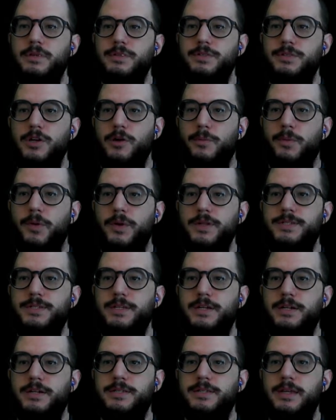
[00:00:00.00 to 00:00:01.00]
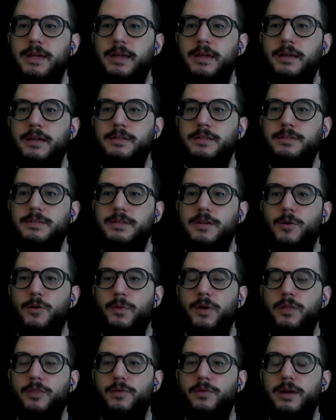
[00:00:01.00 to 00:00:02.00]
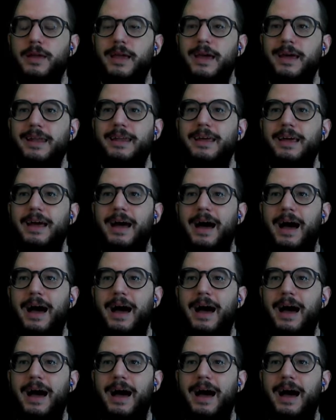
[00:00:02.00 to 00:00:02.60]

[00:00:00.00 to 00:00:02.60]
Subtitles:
0.6, and 0.3 again.